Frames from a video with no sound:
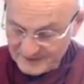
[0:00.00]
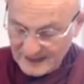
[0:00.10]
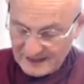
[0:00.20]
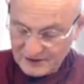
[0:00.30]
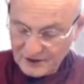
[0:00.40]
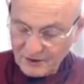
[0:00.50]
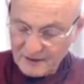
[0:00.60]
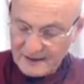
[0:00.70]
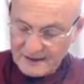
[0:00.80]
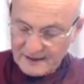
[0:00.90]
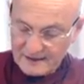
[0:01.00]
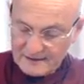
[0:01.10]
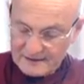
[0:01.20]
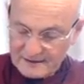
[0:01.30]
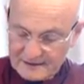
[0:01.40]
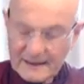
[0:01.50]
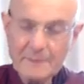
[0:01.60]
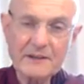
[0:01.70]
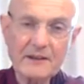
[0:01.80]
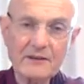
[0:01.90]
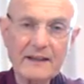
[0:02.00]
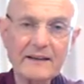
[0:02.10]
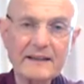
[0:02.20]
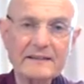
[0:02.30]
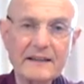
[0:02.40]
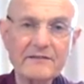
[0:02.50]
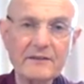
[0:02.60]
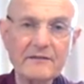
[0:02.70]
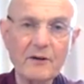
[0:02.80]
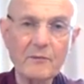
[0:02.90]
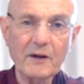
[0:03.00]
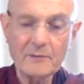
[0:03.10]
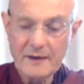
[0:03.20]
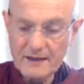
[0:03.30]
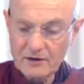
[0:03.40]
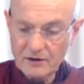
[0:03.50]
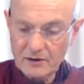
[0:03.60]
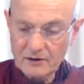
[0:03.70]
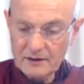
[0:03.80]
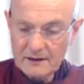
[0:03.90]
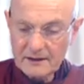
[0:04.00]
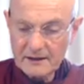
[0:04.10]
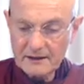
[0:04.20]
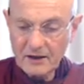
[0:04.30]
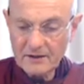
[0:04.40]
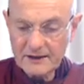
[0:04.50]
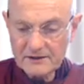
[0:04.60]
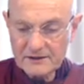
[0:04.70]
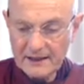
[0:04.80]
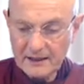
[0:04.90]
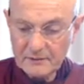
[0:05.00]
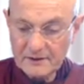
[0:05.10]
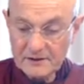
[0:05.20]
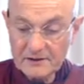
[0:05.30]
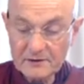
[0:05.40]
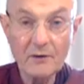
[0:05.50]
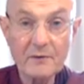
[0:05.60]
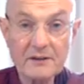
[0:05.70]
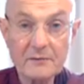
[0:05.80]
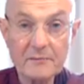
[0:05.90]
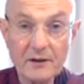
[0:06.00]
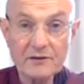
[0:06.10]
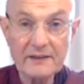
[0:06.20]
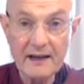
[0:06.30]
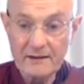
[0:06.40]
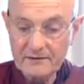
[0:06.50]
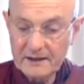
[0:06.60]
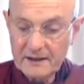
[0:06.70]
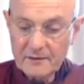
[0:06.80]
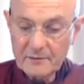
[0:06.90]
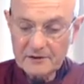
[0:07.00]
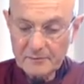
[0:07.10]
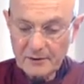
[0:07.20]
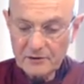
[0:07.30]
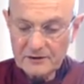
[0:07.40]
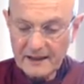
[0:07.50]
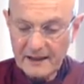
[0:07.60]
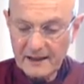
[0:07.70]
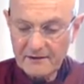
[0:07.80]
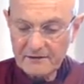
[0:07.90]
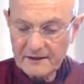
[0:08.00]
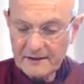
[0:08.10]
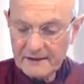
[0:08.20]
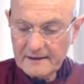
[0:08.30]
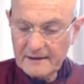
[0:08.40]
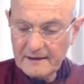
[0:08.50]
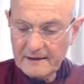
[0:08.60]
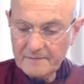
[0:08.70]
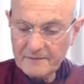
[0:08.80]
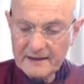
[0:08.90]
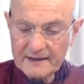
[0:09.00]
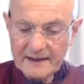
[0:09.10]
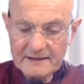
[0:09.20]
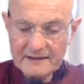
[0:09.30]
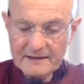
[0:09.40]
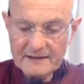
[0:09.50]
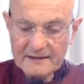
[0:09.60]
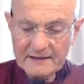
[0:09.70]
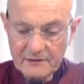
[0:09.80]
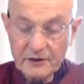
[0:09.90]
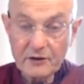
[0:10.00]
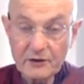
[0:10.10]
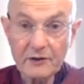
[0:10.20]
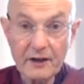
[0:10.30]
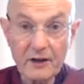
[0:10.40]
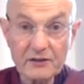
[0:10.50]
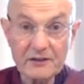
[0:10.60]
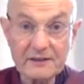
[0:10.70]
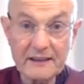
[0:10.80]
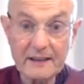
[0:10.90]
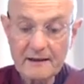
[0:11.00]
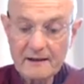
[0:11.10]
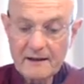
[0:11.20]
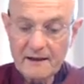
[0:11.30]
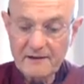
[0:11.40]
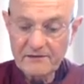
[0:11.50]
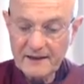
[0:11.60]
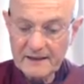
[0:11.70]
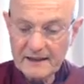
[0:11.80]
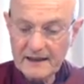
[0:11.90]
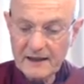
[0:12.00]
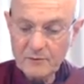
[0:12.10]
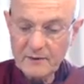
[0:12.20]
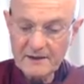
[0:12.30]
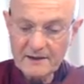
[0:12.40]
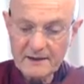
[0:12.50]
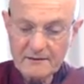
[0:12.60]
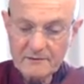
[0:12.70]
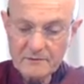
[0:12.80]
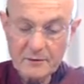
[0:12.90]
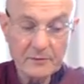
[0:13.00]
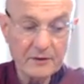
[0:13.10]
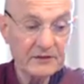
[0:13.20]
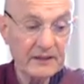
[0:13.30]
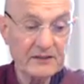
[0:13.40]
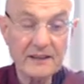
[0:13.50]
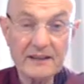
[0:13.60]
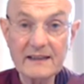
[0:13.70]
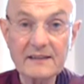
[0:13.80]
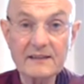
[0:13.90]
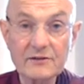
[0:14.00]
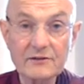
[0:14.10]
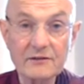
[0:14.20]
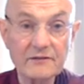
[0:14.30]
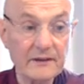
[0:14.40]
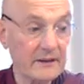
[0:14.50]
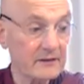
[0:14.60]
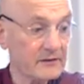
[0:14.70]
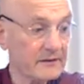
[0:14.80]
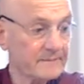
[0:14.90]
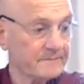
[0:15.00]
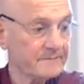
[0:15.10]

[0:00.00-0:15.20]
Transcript: So skeptical doubt is different from what you might call an honest doubt, which is what we're supposed to have. We're supposed to have an attitude of curiosity, of finding out whether the Buddha's teaching is actually true for us.